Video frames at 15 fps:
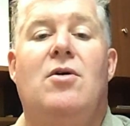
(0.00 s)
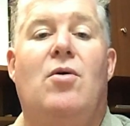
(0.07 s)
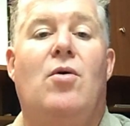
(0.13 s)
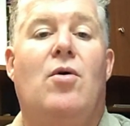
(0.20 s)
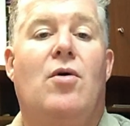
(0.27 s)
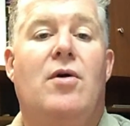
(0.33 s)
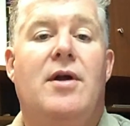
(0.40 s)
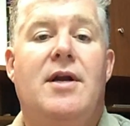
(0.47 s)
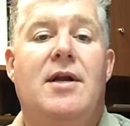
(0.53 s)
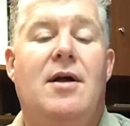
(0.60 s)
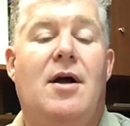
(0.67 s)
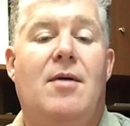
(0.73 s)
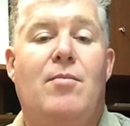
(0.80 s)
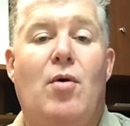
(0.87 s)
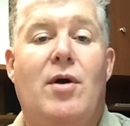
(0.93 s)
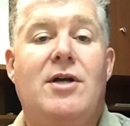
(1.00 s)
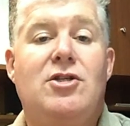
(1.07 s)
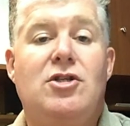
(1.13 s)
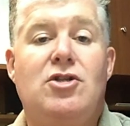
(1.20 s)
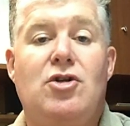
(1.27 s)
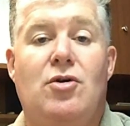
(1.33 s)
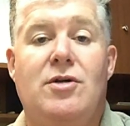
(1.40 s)
or a
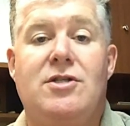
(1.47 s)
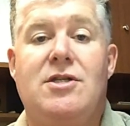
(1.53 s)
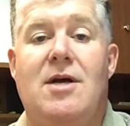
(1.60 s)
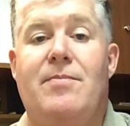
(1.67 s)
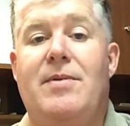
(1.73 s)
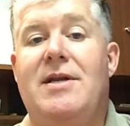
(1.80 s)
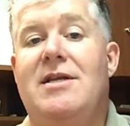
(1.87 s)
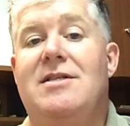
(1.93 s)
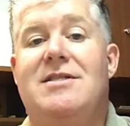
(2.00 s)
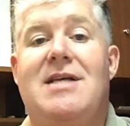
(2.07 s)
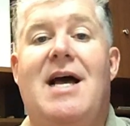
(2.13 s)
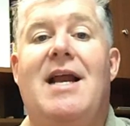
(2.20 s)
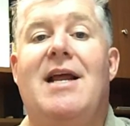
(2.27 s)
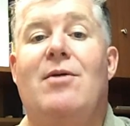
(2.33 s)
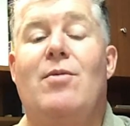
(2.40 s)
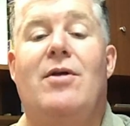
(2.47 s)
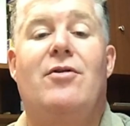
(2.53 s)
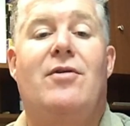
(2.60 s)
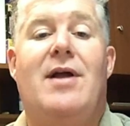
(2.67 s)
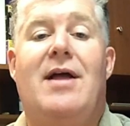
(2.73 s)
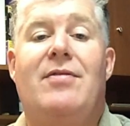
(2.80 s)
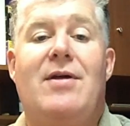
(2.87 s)
mortgage insurance company deciding
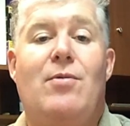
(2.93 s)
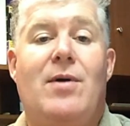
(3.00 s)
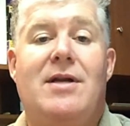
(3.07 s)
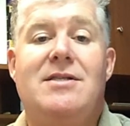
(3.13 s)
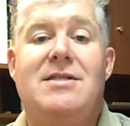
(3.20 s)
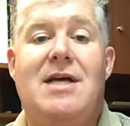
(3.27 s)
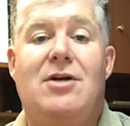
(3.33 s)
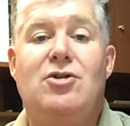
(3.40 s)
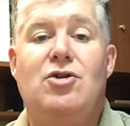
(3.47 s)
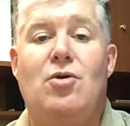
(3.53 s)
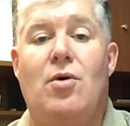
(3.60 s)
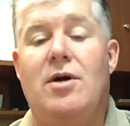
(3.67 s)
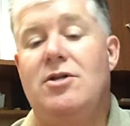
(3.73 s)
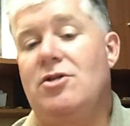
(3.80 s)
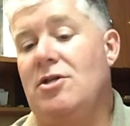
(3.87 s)
whether or not they want to sell short.